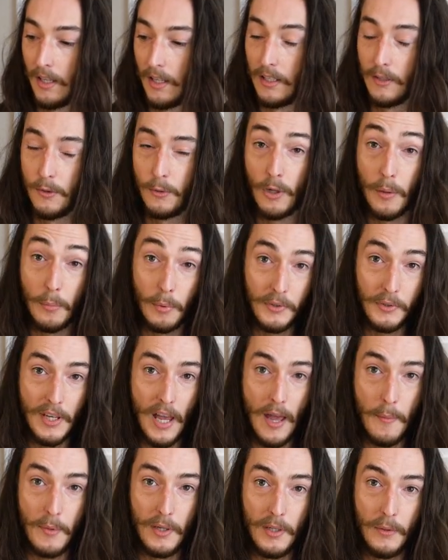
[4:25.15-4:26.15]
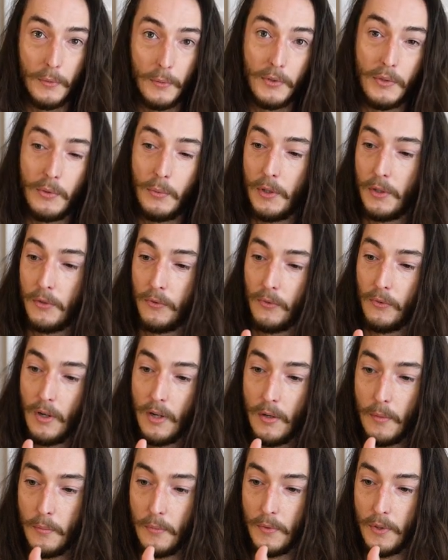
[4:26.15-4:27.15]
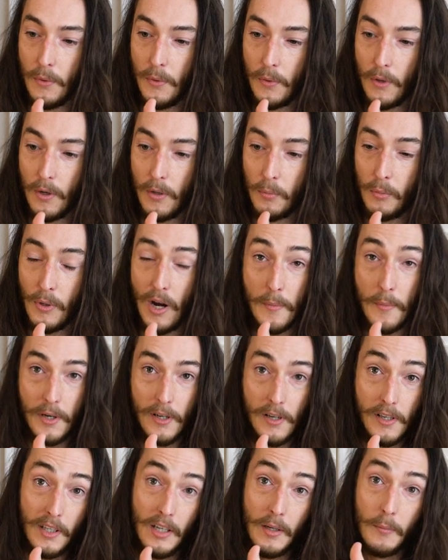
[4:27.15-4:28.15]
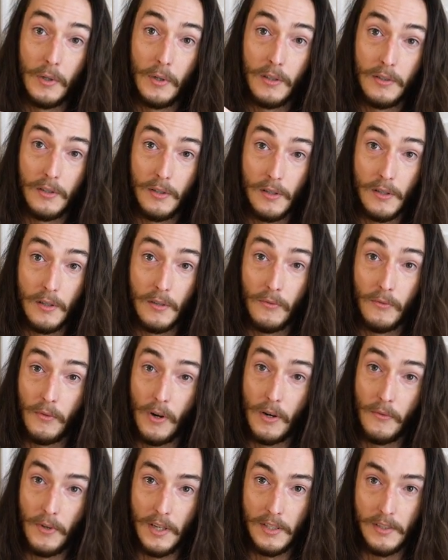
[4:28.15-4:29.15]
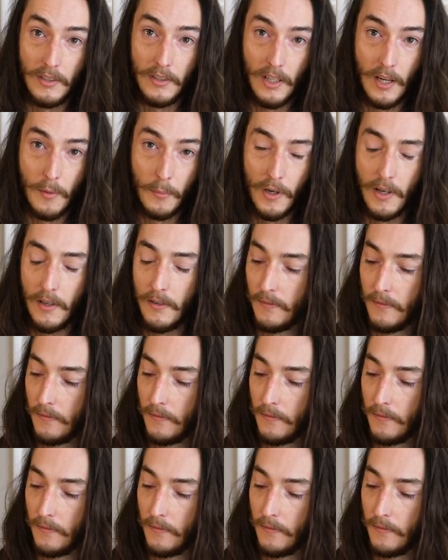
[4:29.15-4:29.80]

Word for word: And triple tapping will switch from your primary camera to your front facing camera.